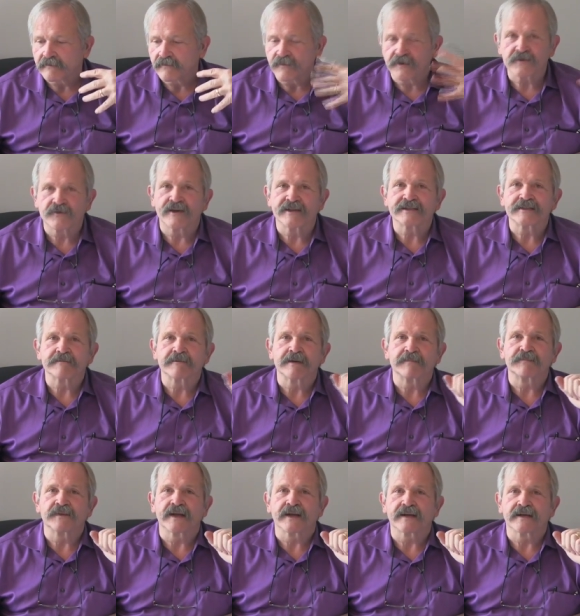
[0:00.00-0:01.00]
We'll dress him
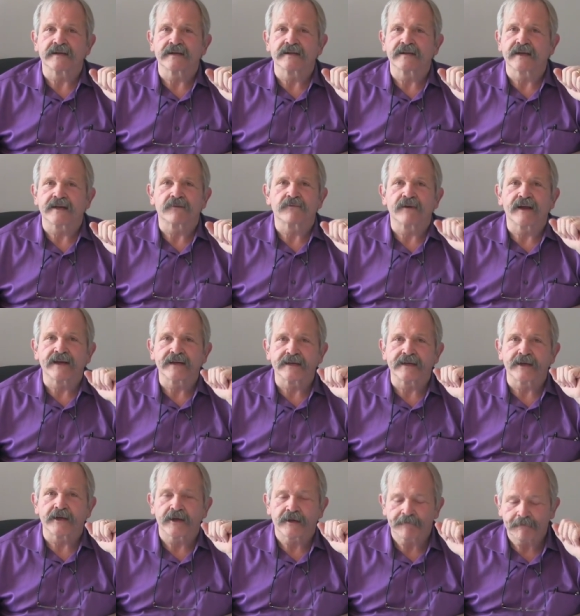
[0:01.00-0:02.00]
up like a
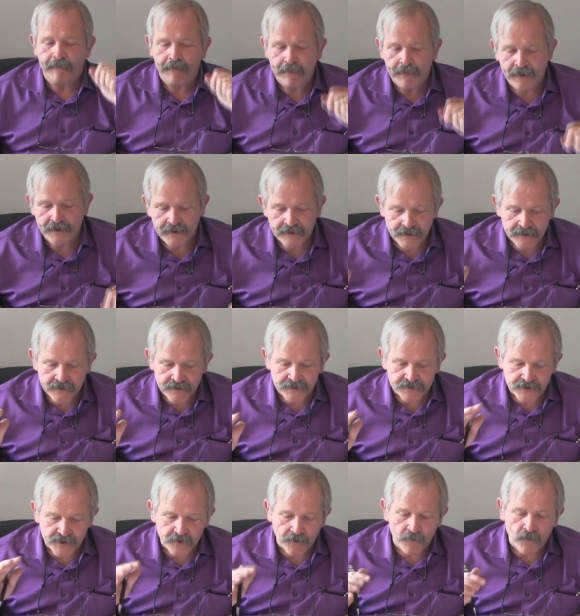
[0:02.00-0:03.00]
reindeer.
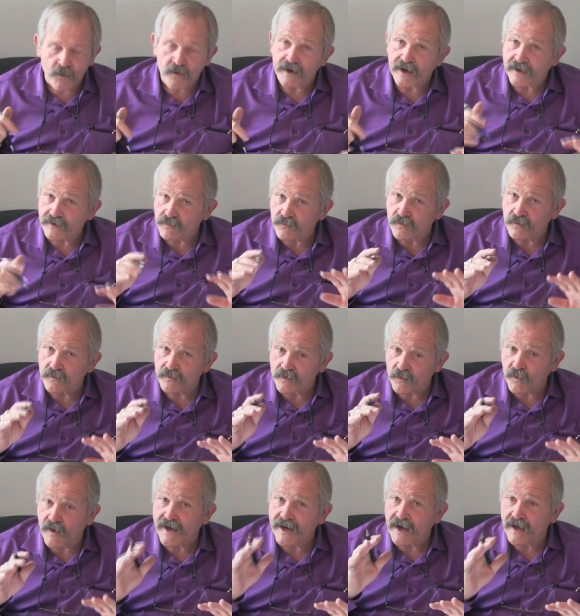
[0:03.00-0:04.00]
So
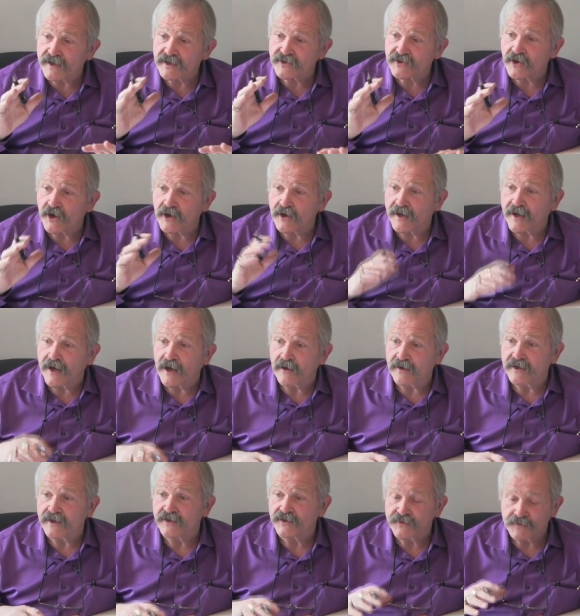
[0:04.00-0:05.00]
the way I start
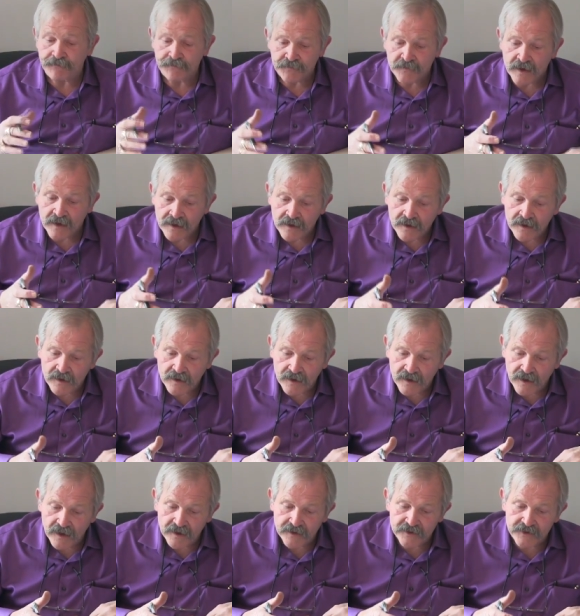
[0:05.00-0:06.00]
out is,
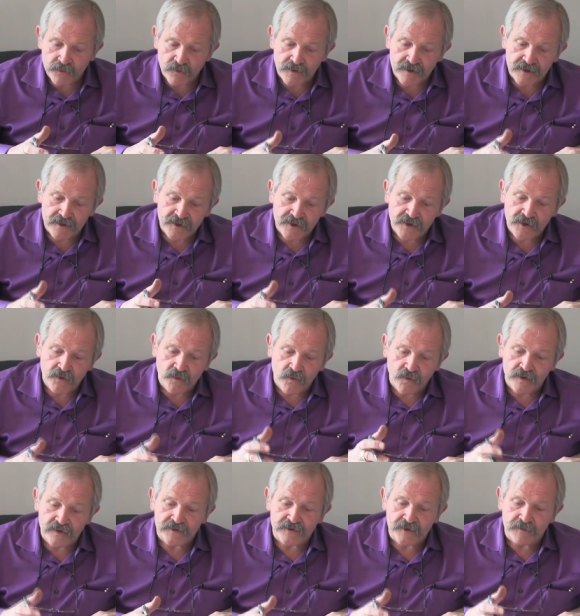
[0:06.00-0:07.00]
you want to know
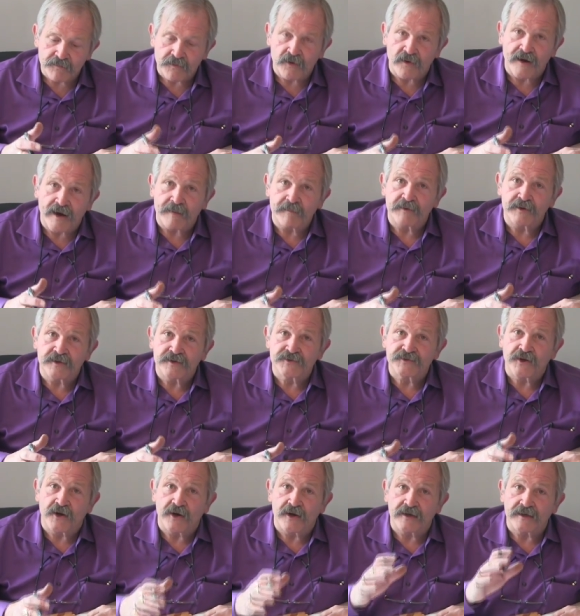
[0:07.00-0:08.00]
what your
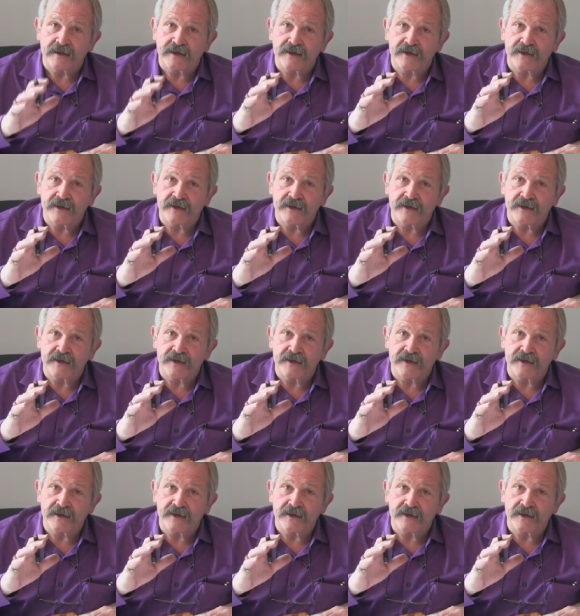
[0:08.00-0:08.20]
parameters are to